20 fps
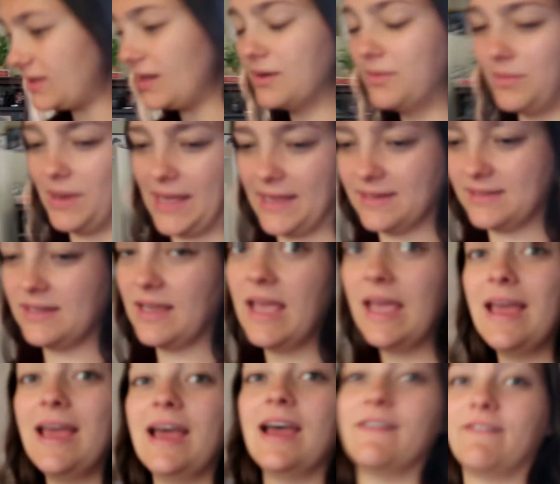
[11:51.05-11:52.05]
But
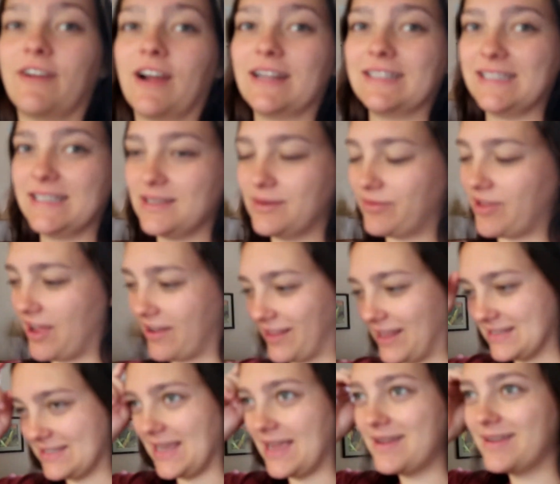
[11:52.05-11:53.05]
forgot to end the vlog
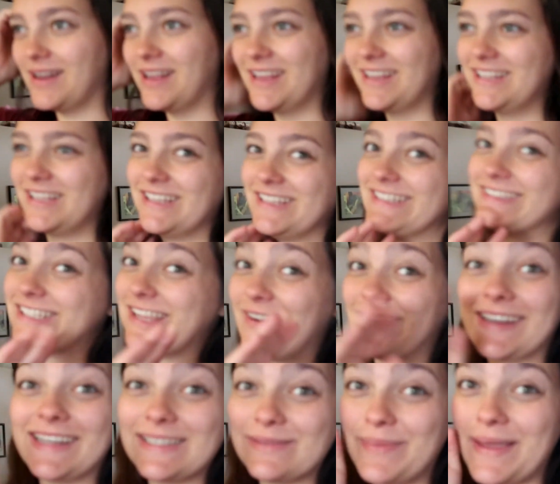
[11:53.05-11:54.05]
last night, so
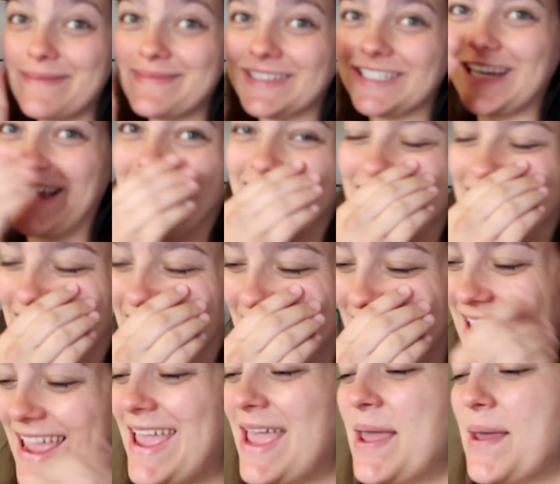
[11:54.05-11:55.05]
it is baby shower day.